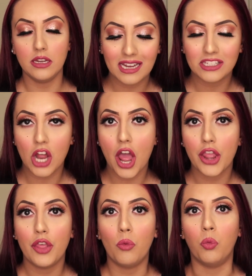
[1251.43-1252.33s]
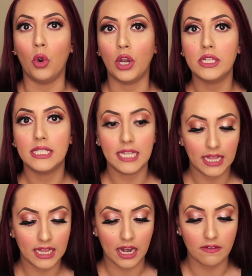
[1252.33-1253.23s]
It's not the worst
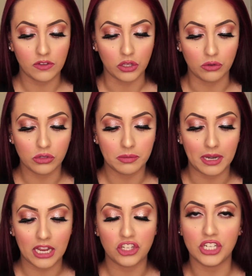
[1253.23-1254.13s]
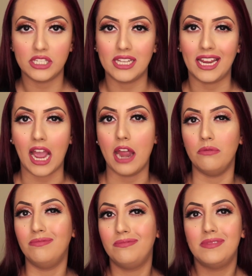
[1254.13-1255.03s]
thing that I've used, but it's just like I
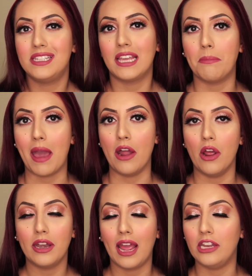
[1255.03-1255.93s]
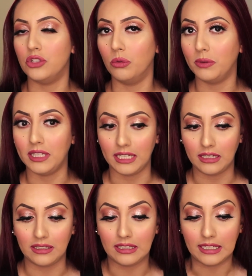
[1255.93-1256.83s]
skip out on it. I don't
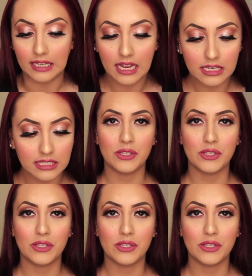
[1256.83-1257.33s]
really need it.